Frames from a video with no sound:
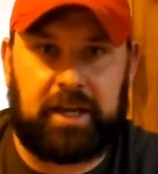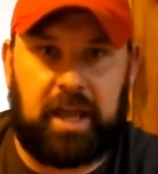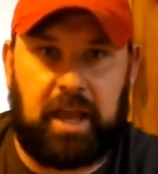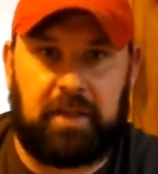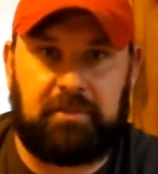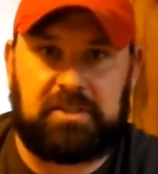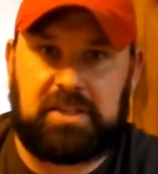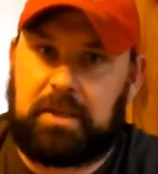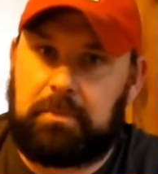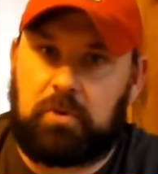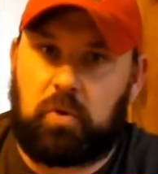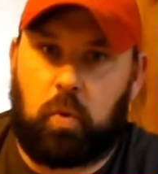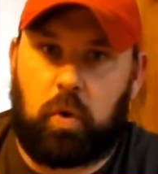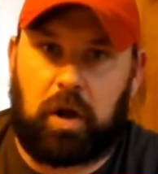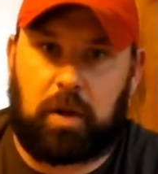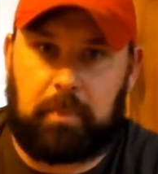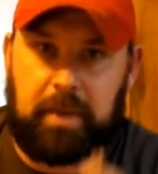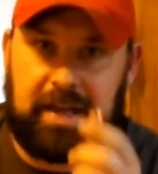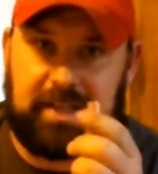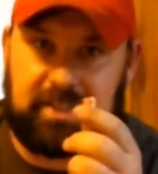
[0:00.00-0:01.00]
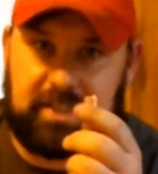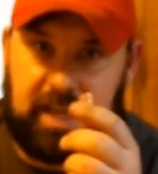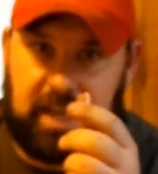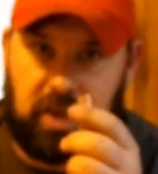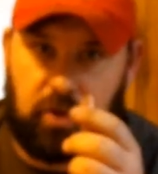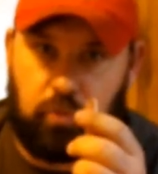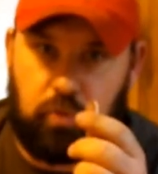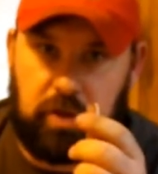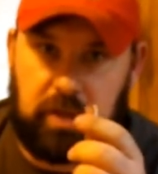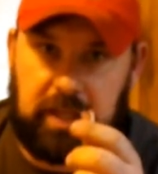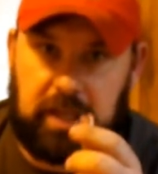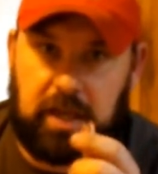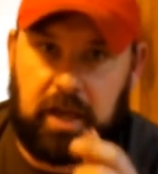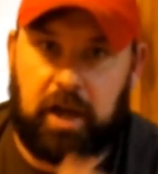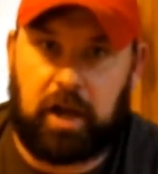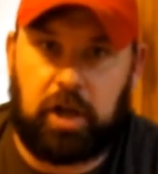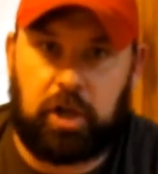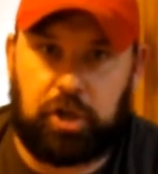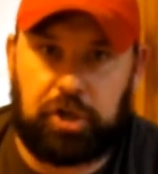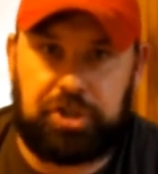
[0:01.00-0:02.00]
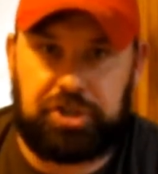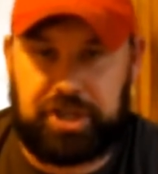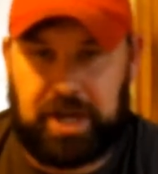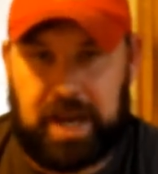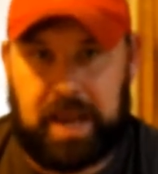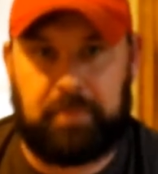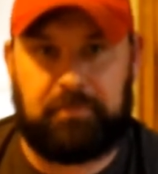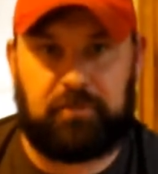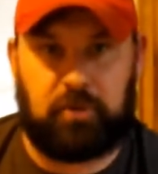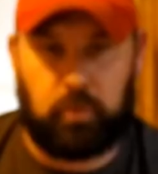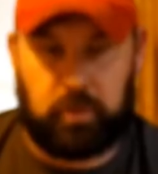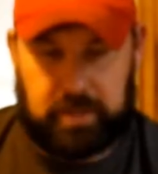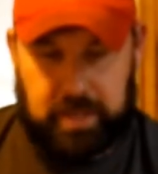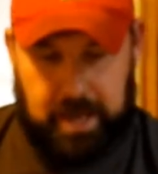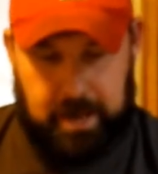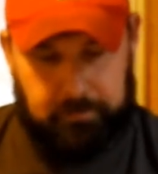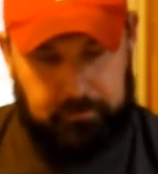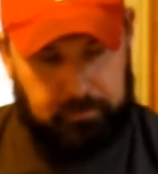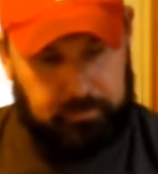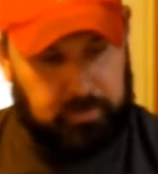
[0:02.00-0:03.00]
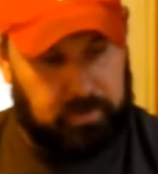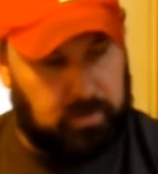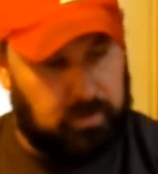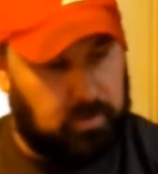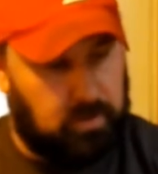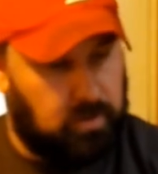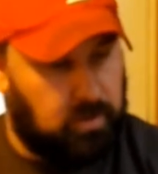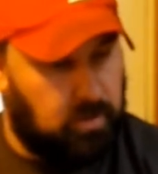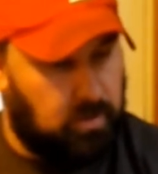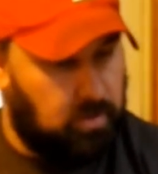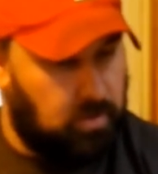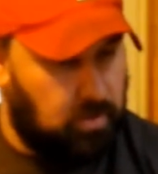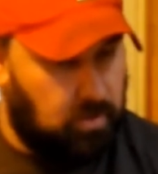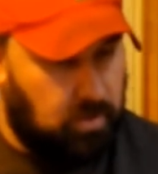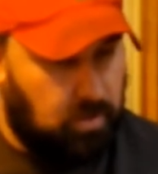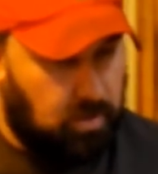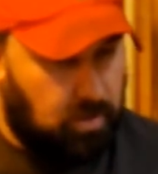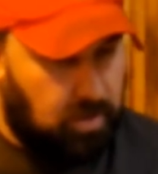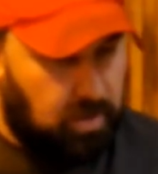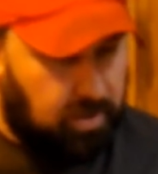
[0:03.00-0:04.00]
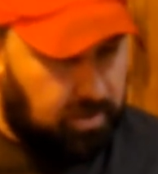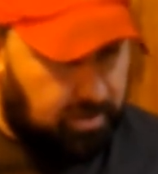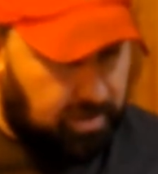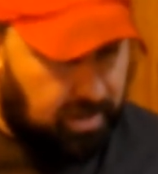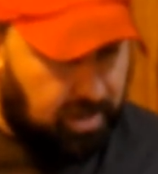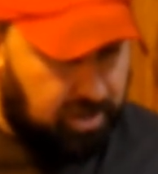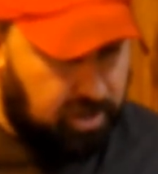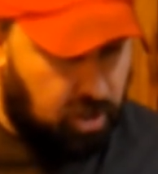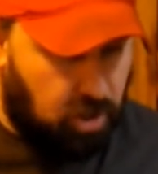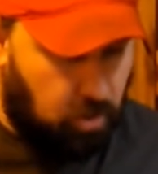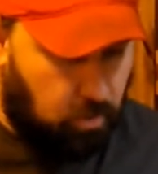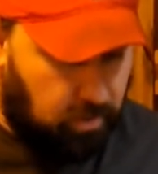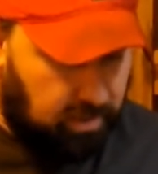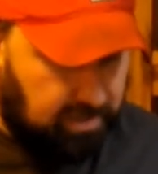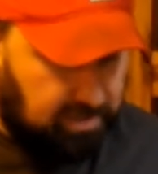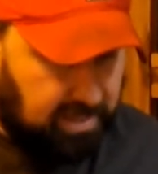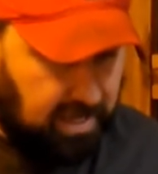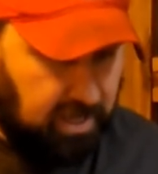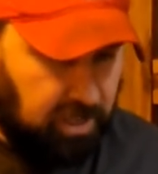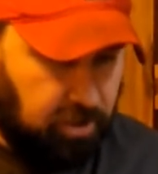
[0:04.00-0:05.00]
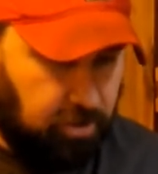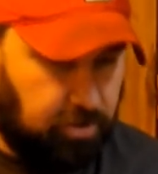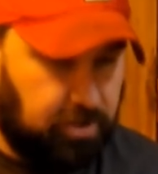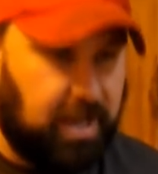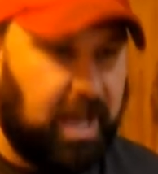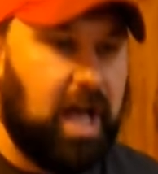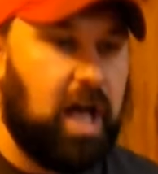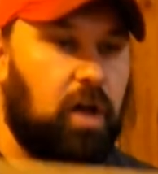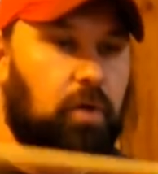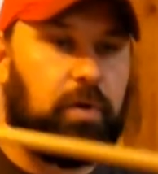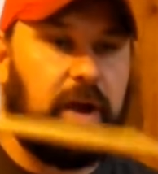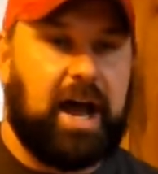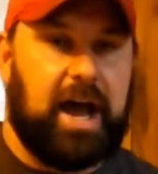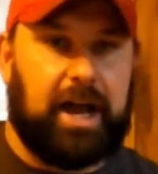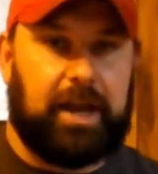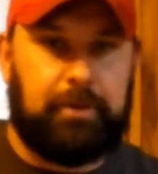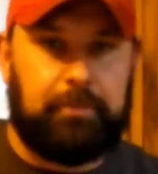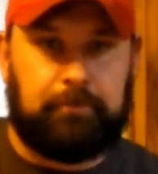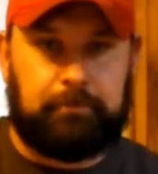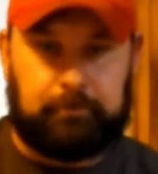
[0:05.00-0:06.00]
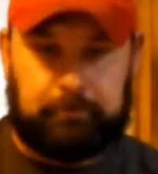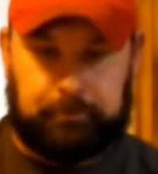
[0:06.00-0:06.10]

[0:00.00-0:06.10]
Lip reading: knife seemed to work best. I could really cut a good chamfer with that. Now you're going to want to take your dowel rod,